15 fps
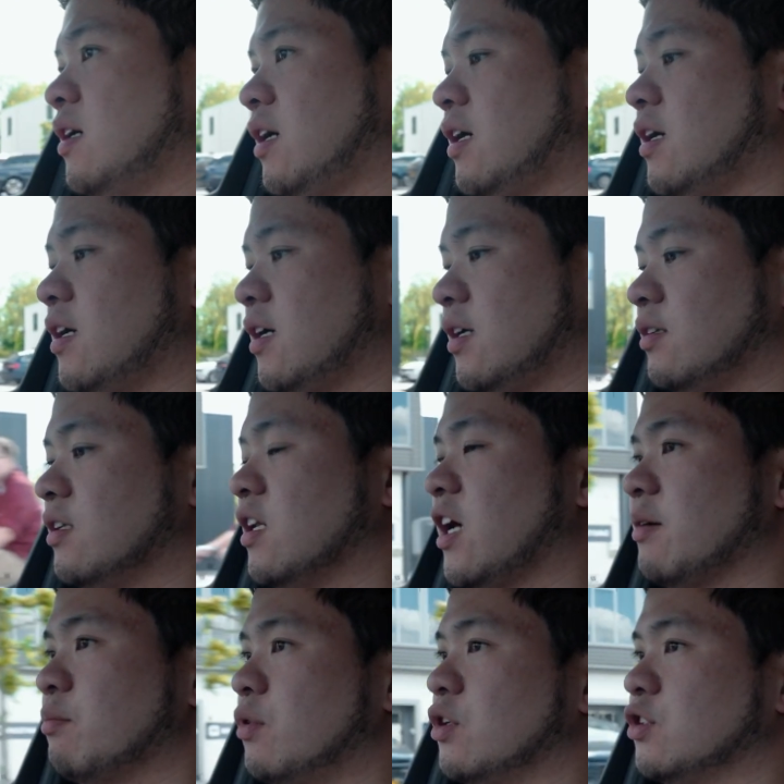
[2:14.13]
And the
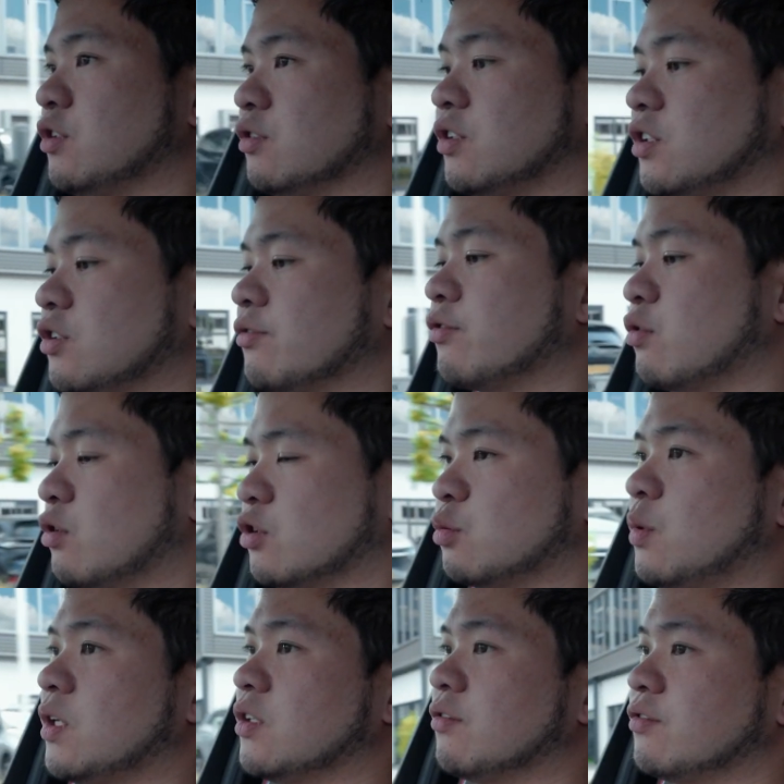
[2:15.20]
light modules is of course
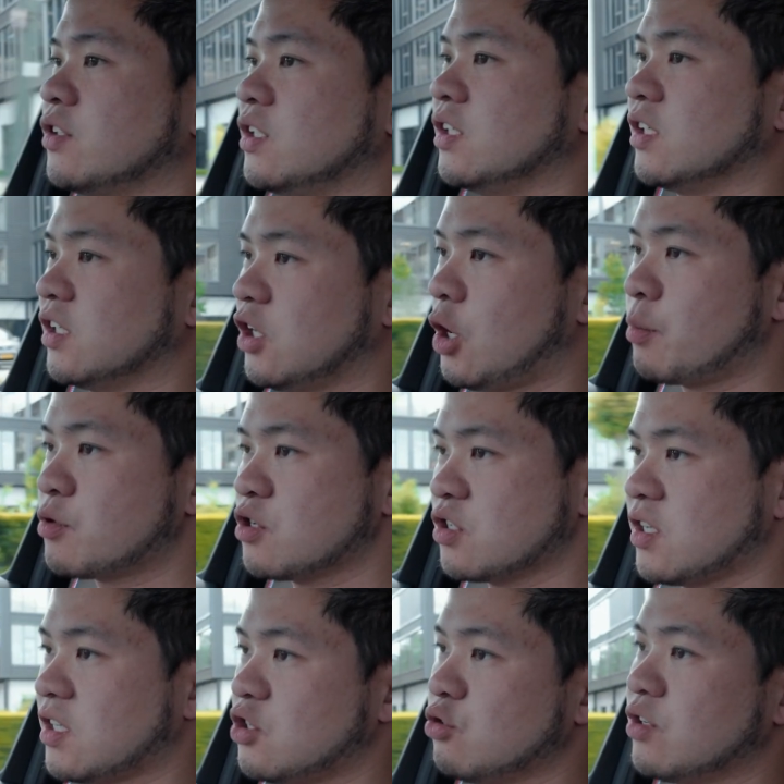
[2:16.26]
one of the
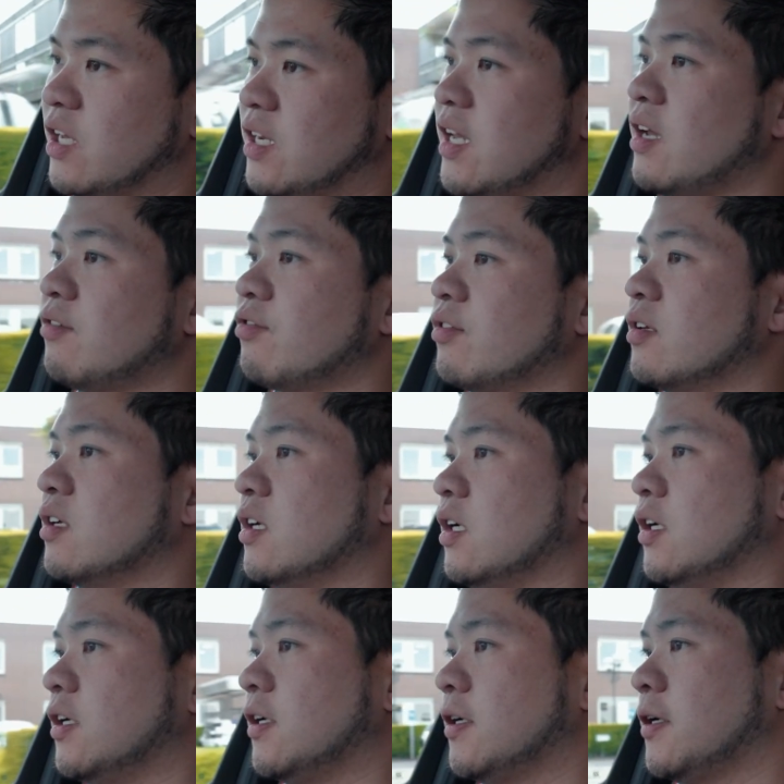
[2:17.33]
options that you then have.
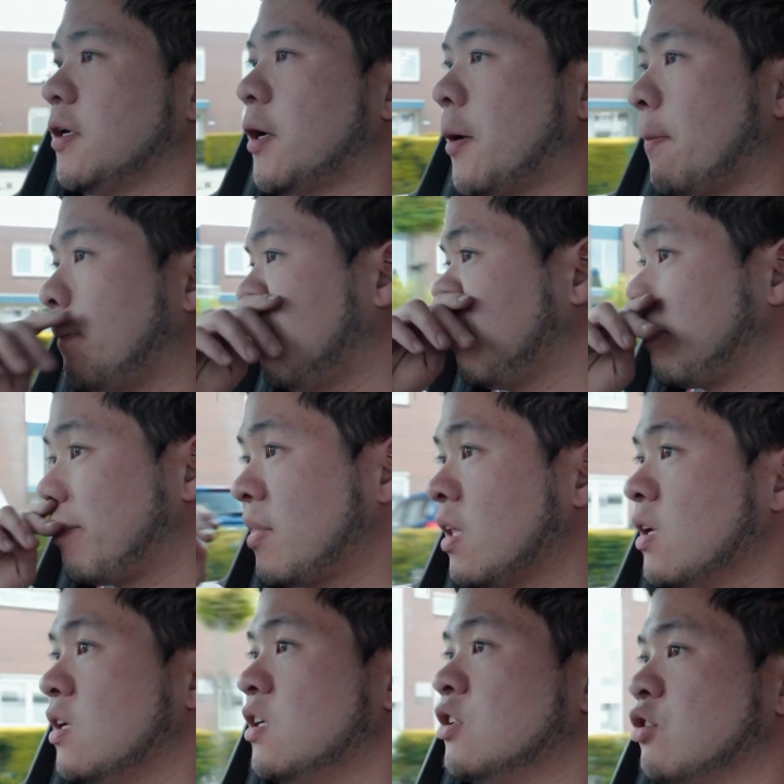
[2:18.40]

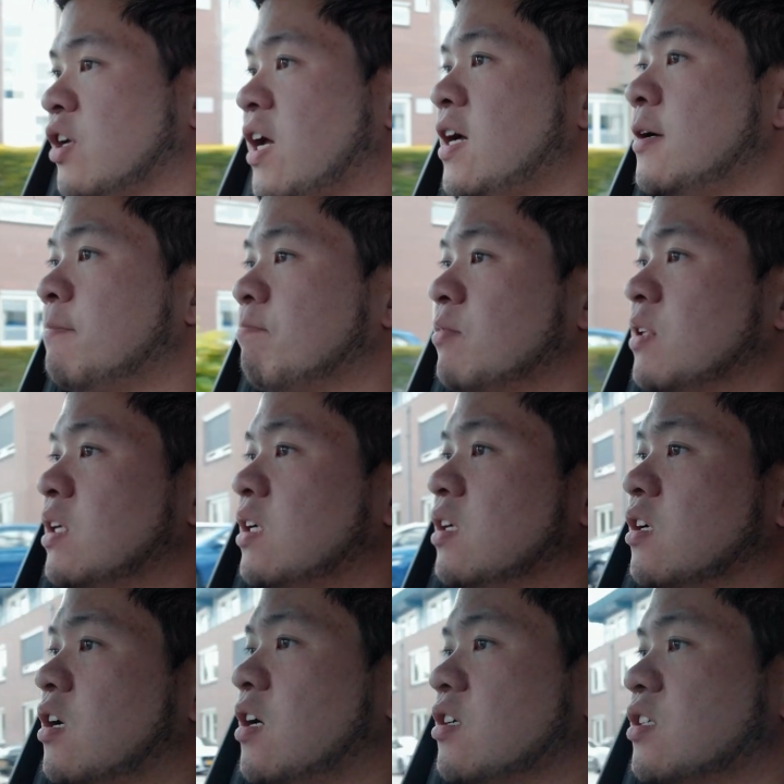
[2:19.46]
So yeah,
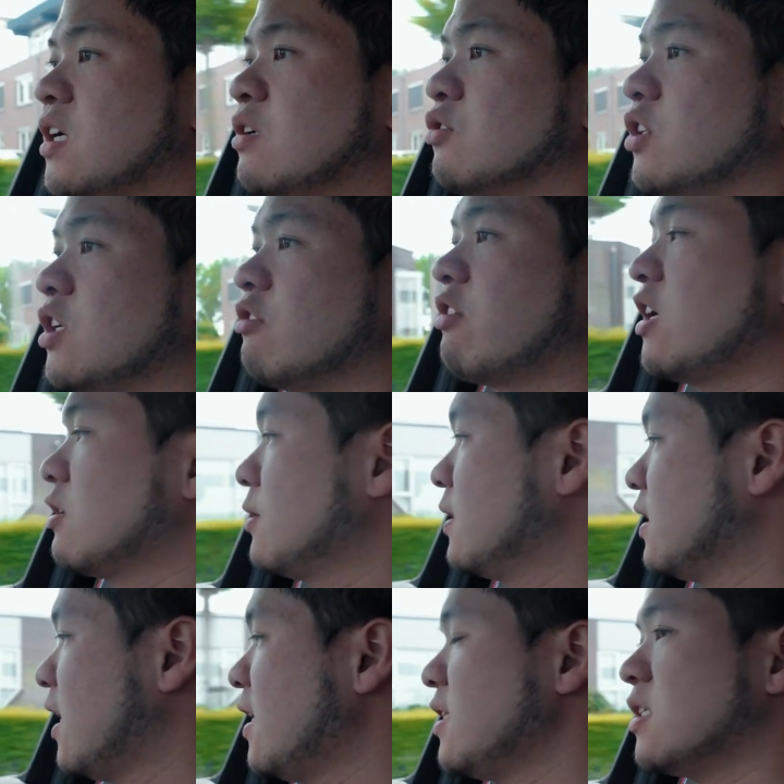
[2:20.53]
car sounds incredibly
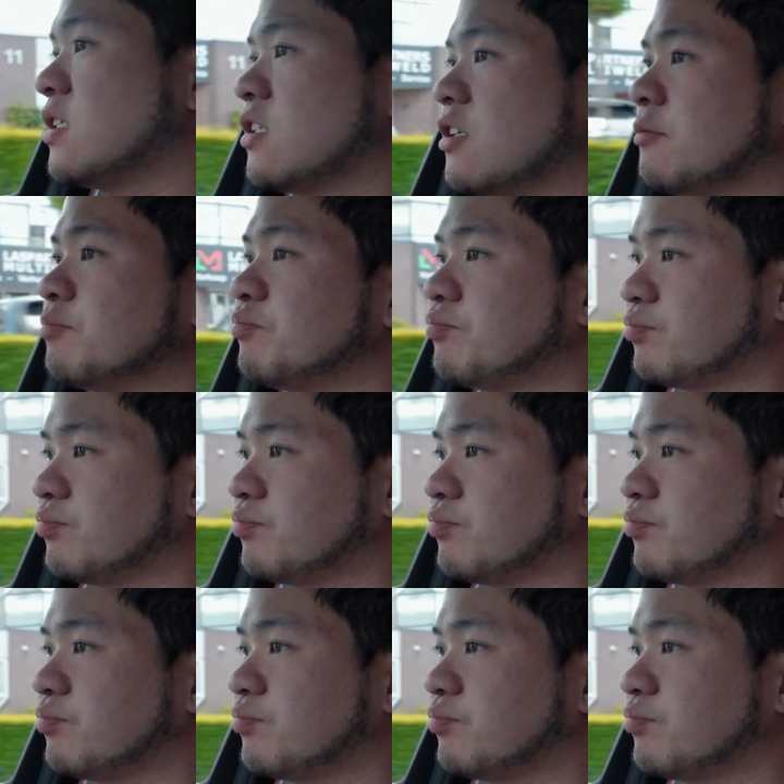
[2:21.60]
nice.